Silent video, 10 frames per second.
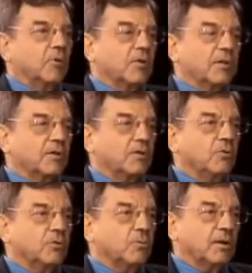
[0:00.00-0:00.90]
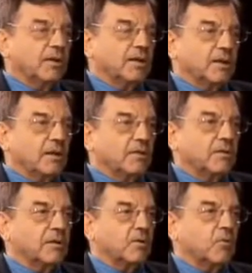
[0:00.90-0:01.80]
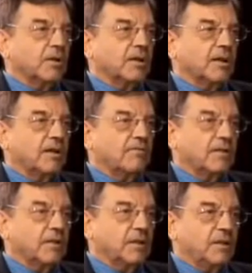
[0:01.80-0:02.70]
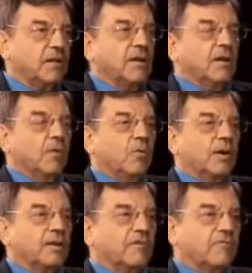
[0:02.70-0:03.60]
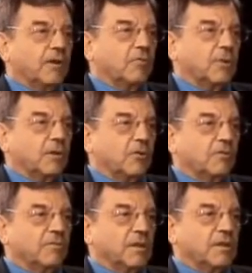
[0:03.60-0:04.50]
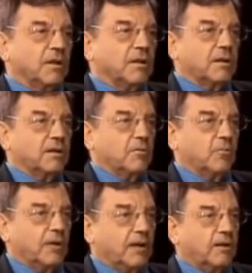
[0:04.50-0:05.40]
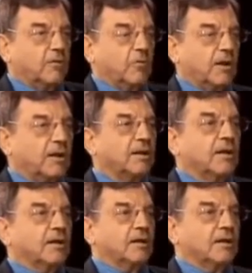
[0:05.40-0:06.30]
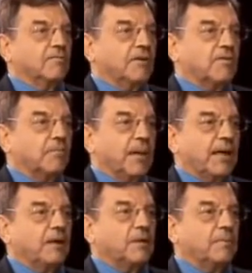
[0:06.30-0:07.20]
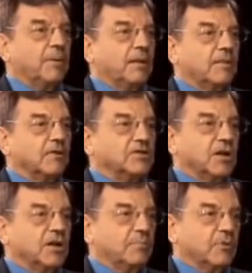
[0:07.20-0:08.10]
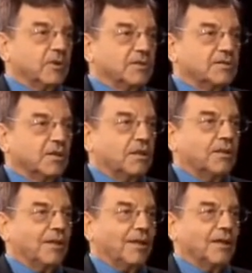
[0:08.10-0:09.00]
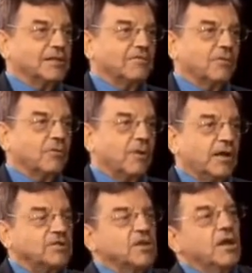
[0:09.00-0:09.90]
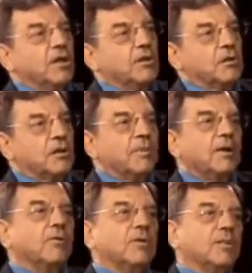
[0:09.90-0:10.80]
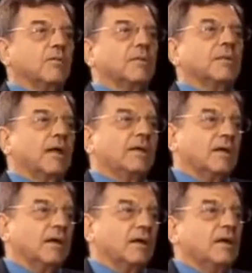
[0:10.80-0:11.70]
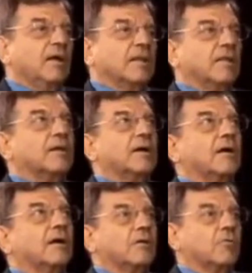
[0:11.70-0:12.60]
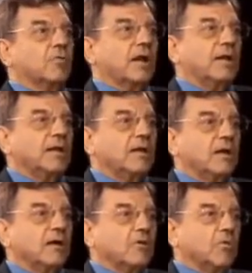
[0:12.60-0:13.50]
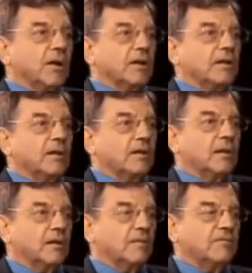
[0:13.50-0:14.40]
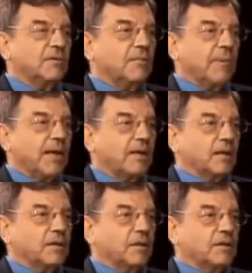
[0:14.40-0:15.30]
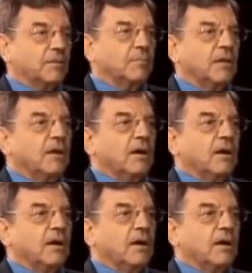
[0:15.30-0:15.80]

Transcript: more than $2 trillion in quantitative easing, when the Federal Reserve has just created credit to give to the banks to buy their junk mortgages and the cash for trash. So somehow there is an idea that creating a credit to give to the banking system